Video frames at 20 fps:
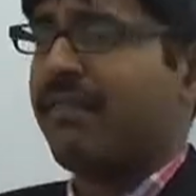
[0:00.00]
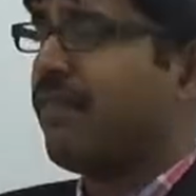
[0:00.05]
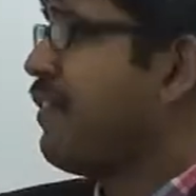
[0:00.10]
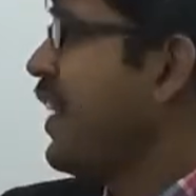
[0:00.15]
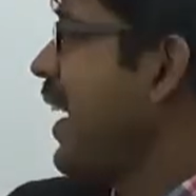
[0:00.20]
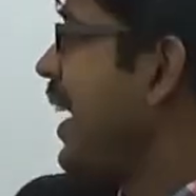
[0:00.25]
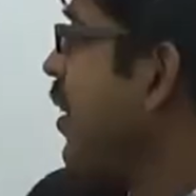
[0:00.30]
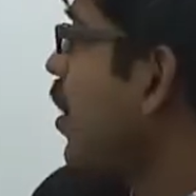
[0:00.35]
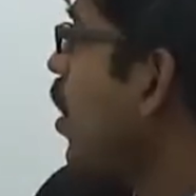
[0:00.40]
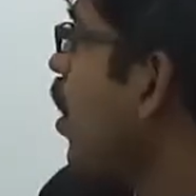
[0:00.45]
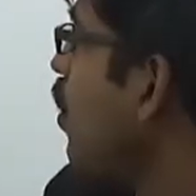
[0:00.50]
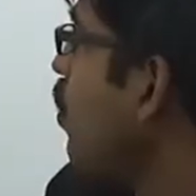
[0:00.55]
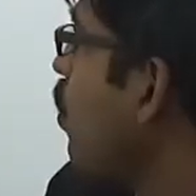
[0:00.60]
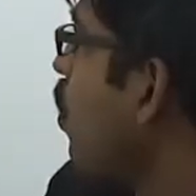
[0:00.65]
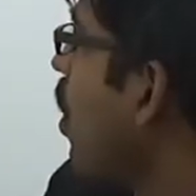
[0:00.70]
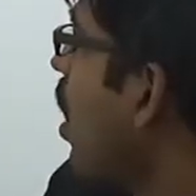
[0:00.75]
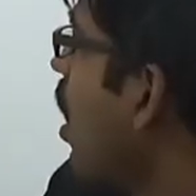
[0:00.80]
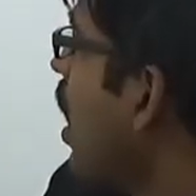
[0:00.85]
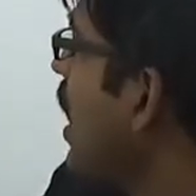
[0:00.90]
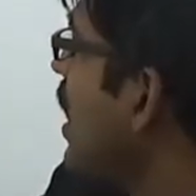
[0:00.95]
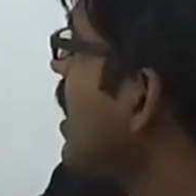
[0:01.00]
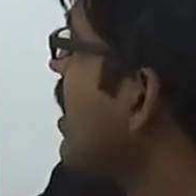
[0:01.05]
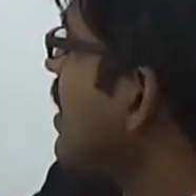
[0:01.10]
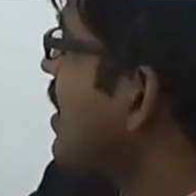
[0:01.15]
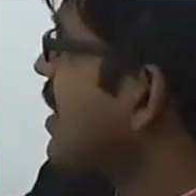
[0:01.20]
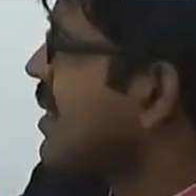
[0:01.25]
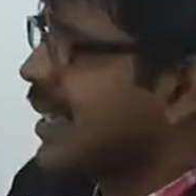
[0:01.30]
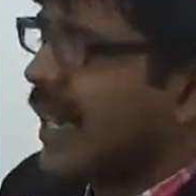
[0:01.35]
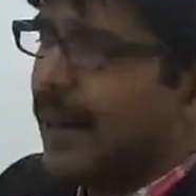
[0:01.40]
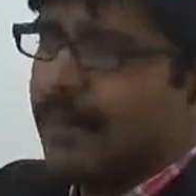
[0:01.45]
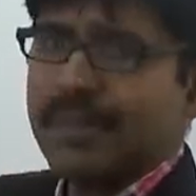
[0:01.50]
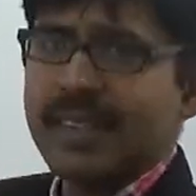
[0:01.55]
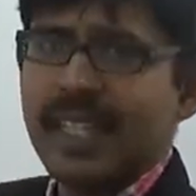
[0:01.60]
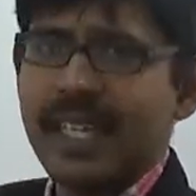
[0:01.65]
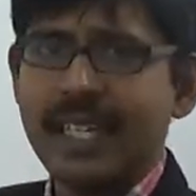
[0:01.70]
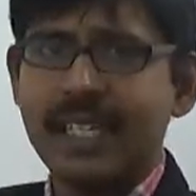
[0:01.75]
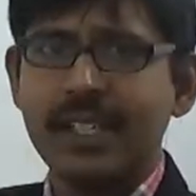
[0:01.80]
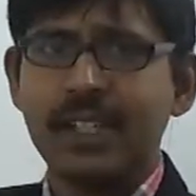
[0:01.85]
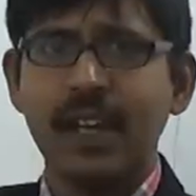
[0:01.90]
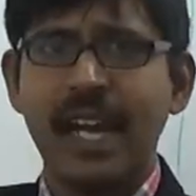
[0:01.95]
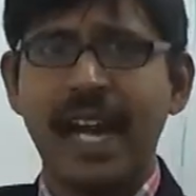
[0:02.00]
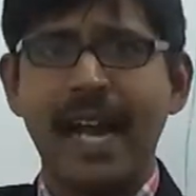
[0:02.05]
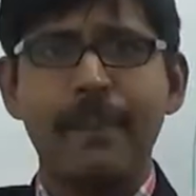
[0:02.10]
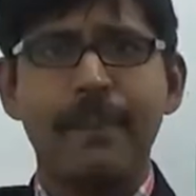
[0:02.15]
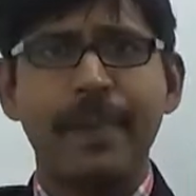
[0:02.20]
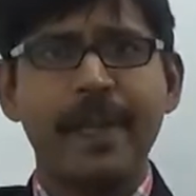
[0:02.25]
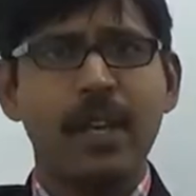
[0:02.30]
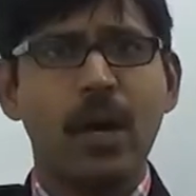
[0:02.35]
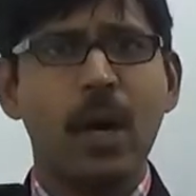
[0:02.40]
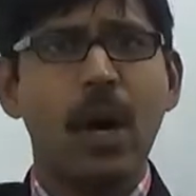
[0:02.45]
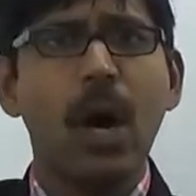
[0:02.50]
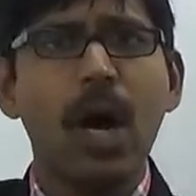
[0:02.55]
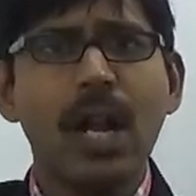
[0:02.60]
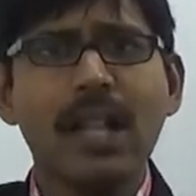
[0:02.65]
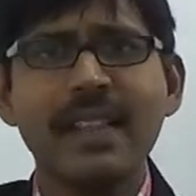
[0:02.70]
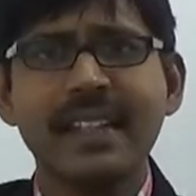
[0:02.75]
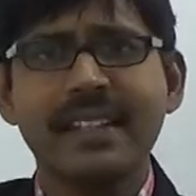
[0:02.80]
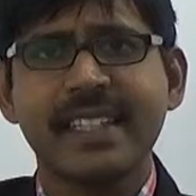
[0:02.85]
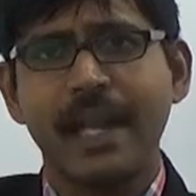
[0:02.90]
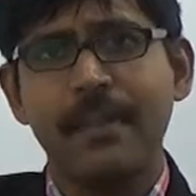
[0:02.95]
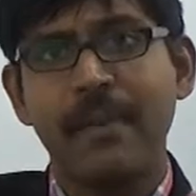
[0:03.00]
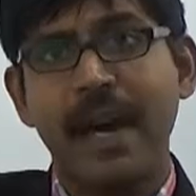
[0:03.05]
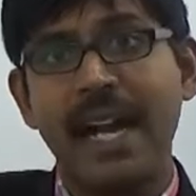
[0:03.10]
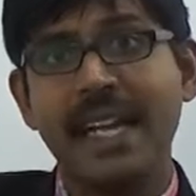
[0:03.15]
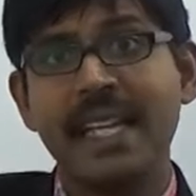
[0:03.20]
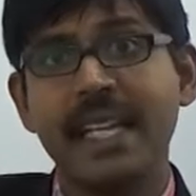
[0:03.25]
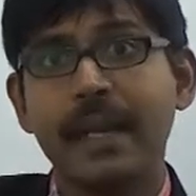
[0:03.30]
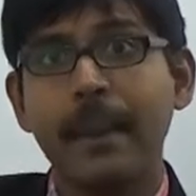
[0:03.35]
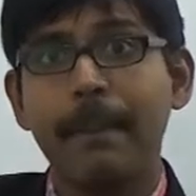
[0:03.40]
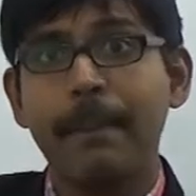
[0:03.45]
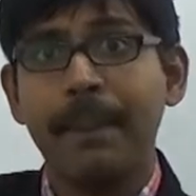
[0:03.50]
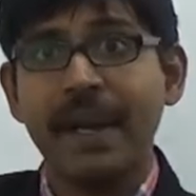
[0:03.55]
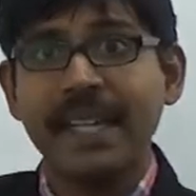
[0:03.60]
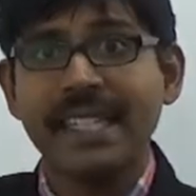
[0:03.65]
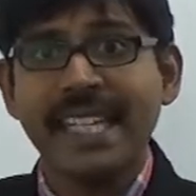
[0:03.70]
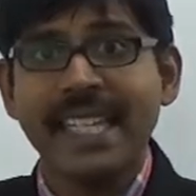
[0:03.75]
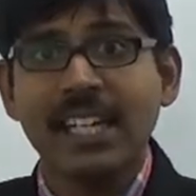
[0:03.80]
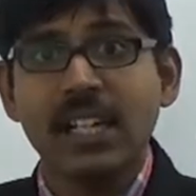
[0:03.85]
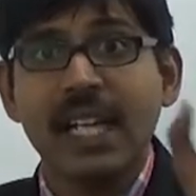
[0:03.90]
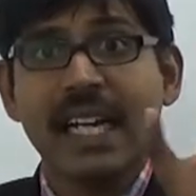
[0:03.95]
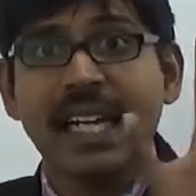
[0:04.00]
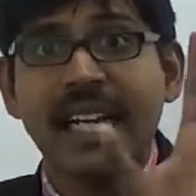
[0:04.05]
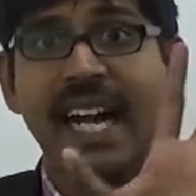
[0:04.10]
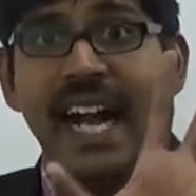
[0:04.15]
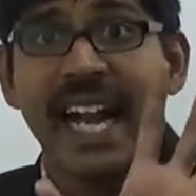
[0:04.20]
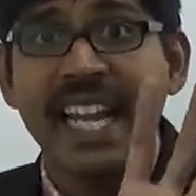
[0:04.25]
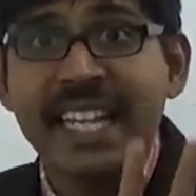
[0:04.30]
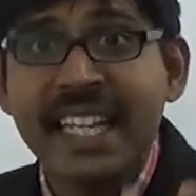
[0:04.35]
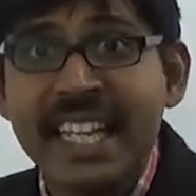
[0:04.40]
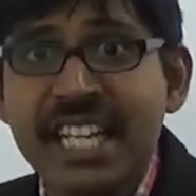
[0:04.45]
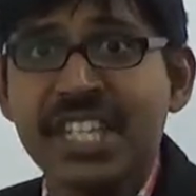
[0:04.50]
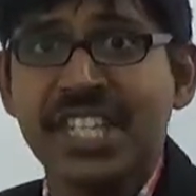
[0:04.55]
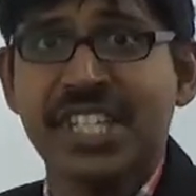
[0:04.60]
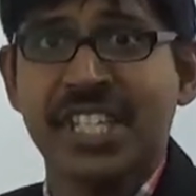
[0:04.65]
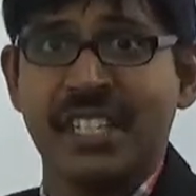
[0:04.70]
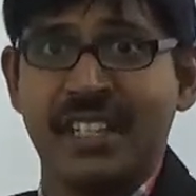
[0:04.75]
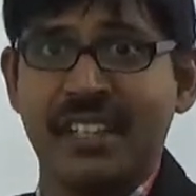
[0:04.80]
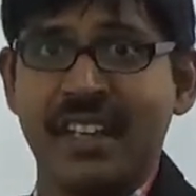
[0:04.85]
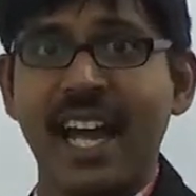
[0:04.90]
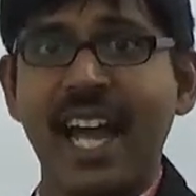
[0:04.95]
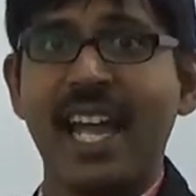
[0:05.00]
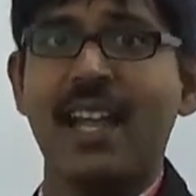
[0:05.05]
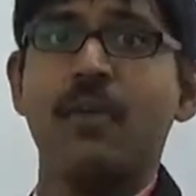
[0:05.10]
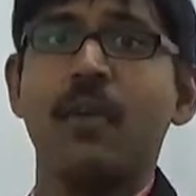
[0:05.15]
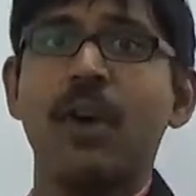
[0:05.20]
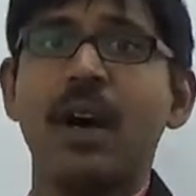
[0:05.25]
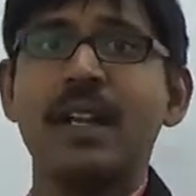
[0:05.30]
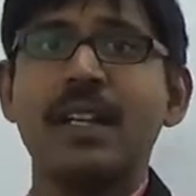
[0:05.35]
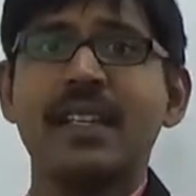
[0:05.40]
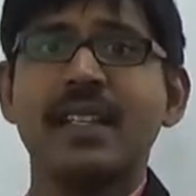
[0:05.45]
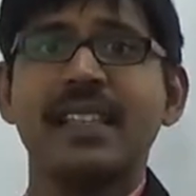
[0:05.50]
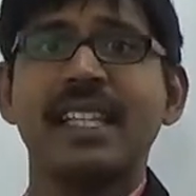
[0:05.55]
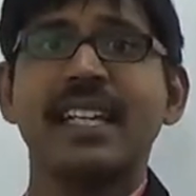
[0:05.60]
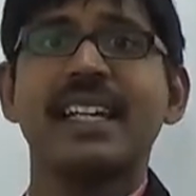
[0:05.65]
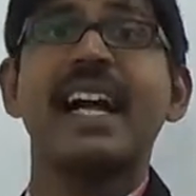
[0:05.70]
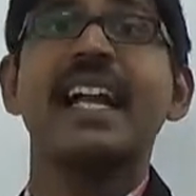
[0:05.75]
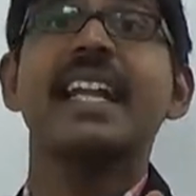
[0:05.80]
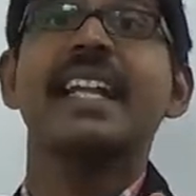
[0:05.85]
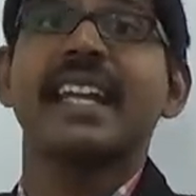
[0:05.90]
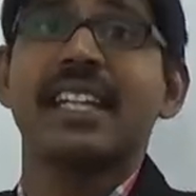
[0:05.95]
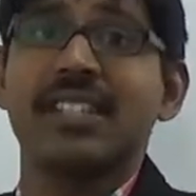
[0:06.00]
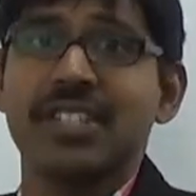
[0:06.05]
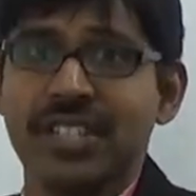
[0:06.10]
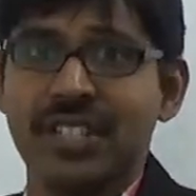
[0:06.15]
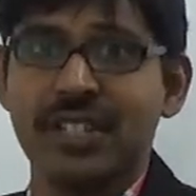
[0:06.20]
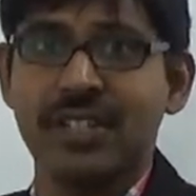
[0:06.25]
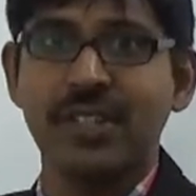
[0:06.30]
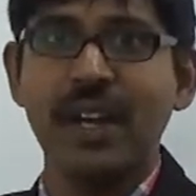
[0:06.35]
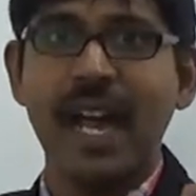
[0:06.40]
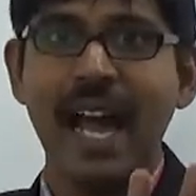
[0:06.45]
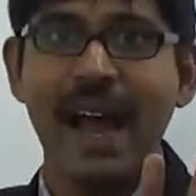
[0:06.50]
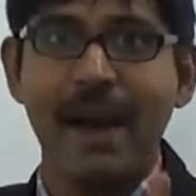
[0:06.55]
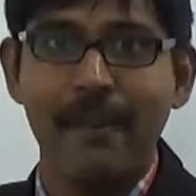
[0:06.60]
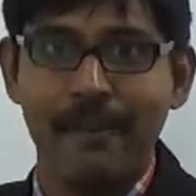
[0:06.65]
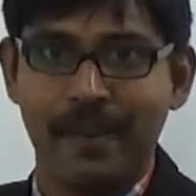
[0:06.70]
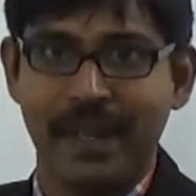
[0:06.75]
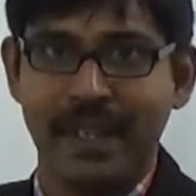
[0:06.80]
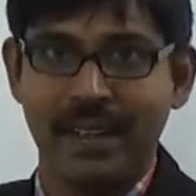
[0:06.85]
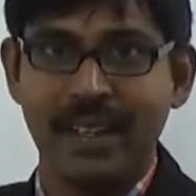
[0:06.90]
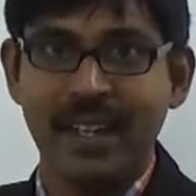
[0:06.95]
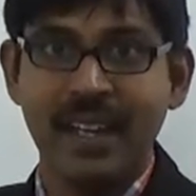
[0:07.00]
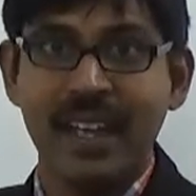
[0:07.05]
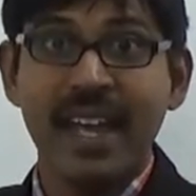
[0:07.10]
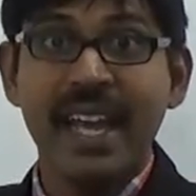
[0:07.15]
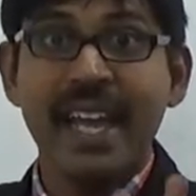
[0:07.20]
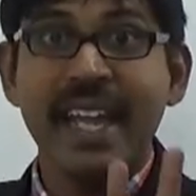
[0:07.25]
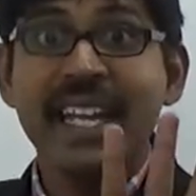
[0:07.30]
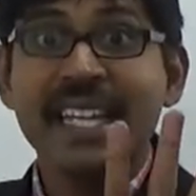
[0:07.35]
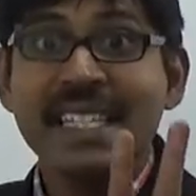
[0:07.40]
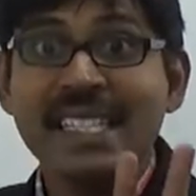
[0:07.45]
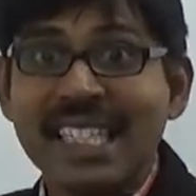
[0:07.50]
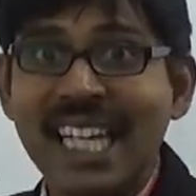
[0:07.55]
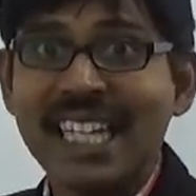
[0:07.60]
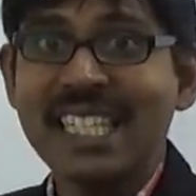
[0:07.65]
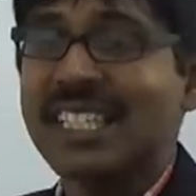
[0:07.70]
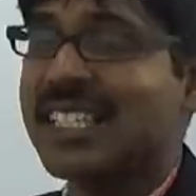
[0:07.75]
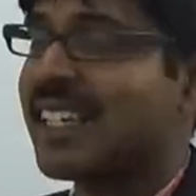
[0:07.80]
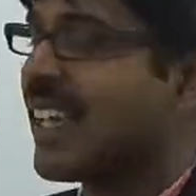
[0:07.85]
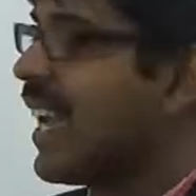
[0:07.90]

we don't want something to happen all the time. Under a particular condition, I want the conduction to happen. In such